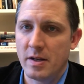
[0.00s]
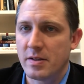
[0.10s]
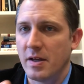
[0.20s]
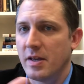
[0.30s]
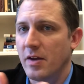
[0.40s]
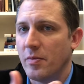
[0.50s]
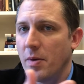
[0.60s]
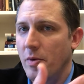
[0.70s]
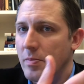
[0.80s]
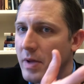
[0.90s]

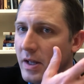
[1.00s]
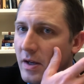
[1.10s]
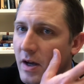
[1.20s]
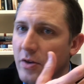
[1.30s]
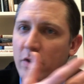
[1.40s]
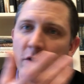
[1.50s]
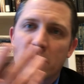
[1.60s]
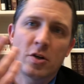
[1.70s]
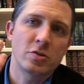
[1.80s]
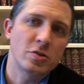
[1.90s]
remember, in many other
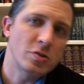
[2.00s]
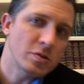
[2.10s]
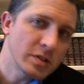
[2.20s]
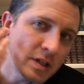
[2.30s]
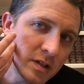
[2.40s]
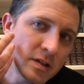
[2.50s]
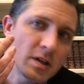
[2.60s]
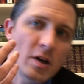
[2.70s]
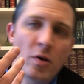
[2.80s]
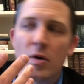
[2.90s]
cultures, you'll see,
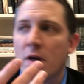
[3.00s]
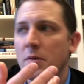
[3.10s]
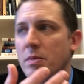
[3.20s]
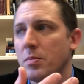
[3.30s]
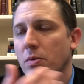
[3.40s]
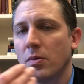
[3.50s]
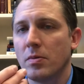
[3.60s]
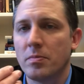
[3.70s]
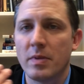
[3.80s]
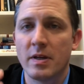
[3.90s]

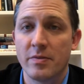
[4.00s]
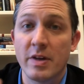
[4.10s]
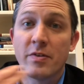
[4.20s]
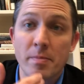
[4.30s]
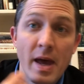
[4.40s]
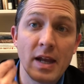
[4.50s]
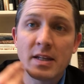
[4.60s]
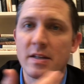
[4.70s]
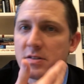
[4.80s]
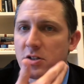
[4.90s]
people, even men,
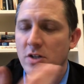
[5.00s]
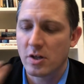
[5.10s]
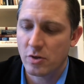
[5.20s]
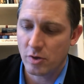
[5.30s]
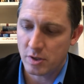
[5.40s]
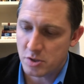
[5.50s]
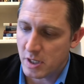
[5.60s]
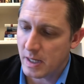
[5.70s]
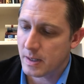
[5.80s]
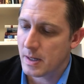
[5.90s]
kiss each other on the
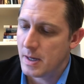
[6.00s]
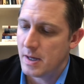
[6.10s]
cheek.